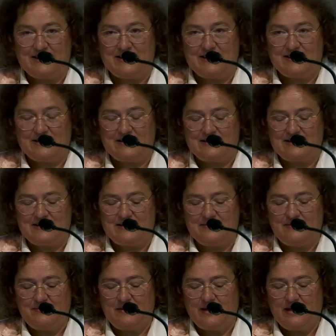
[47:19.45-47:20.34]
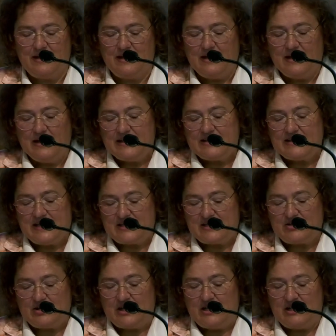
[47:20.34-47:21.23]
which must derive from the
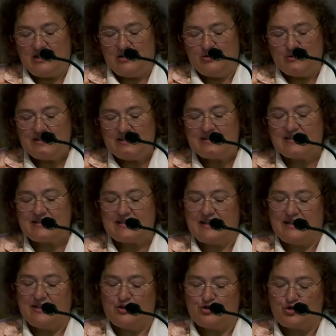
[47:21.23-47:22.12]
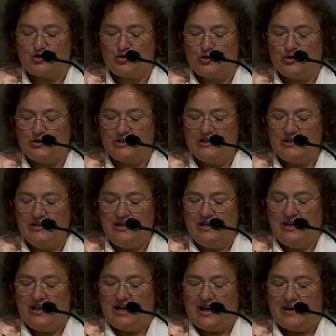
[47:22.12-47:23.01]
specifically Christian
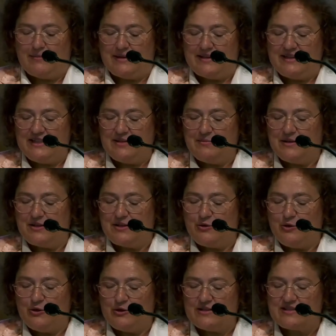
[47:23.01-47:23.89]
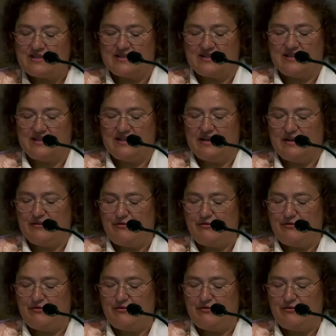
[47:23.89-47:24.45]
understanding of redemption and freedom.